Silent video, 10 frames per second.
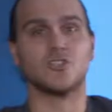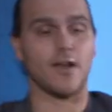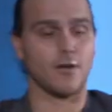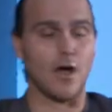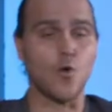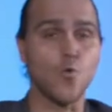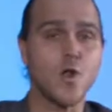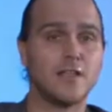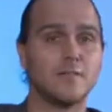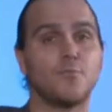Darryl. I
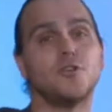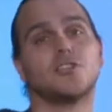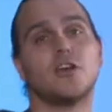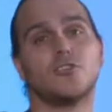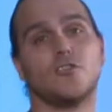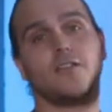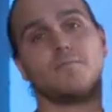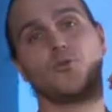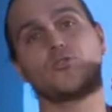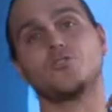really appreciate your
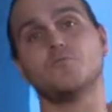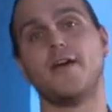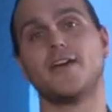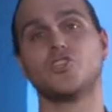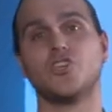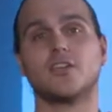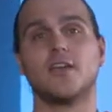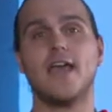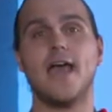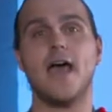input to magic.
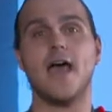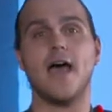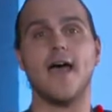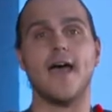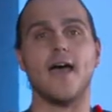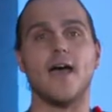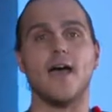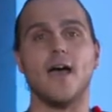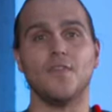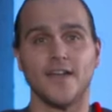
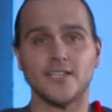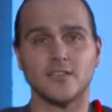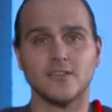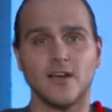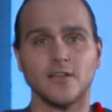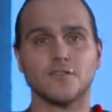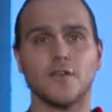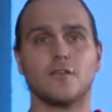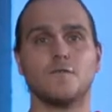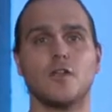And that's it, guys.
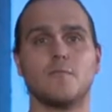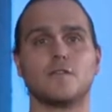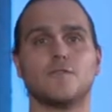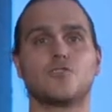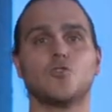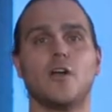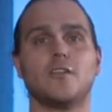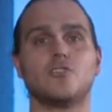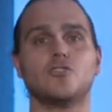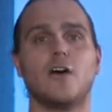Thank you very much for
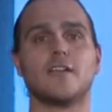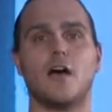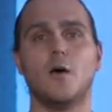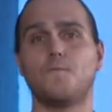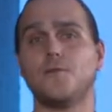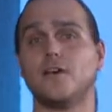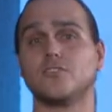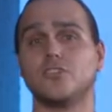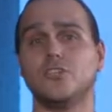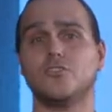joining tonight. Hopefully, I'll
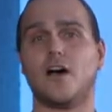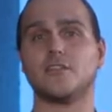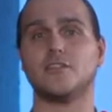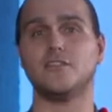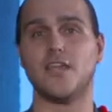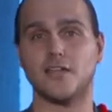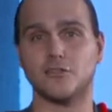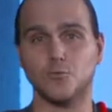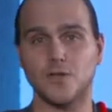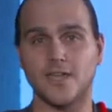see you guys next
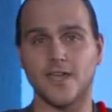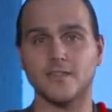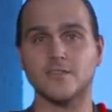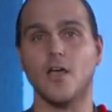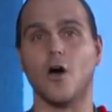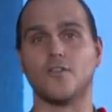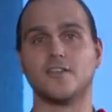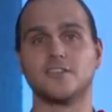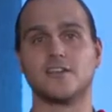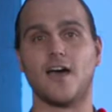weekend on
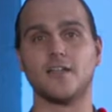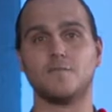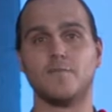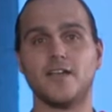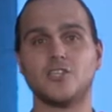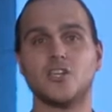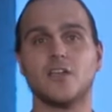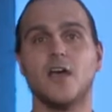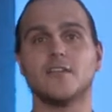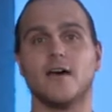It's a Kind of Magic.
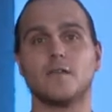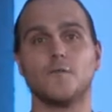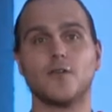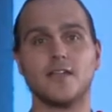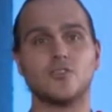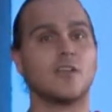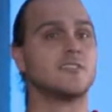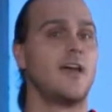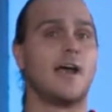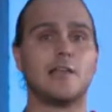Don't forget, you can
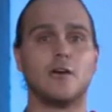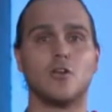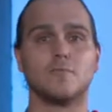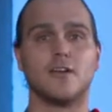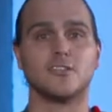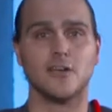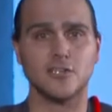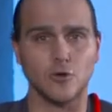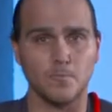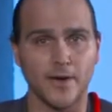say hello on my
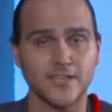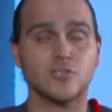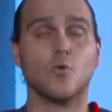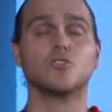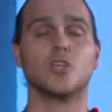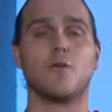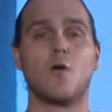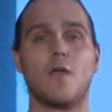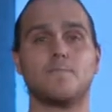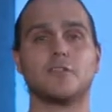social pages, also my
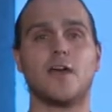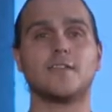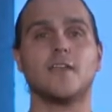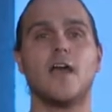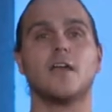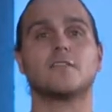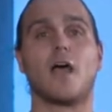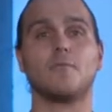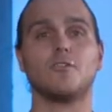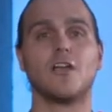website,
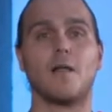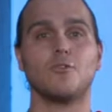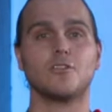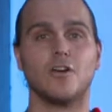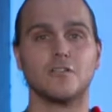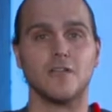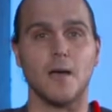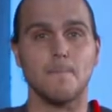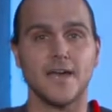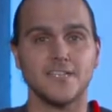
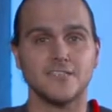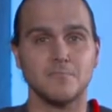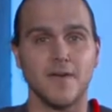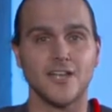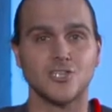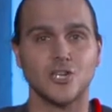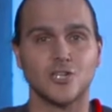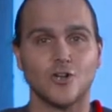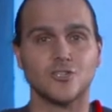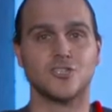
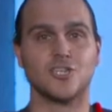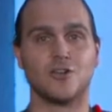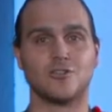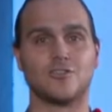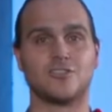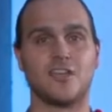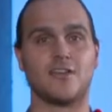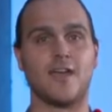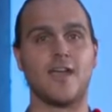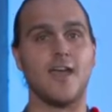
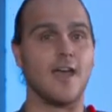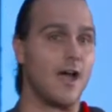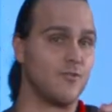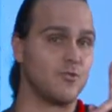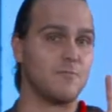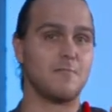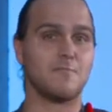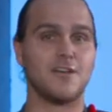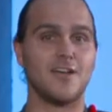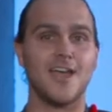www.amazingmagic.co.za. And
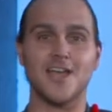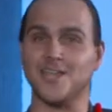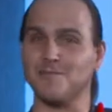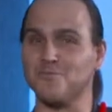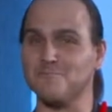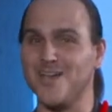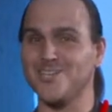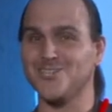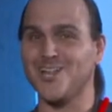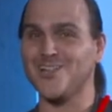remember, keep the
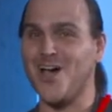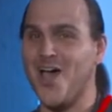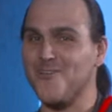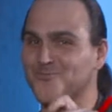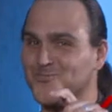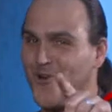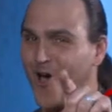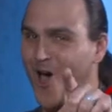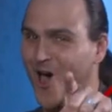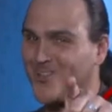magic alive in your
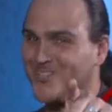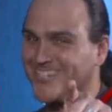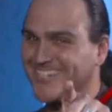heart.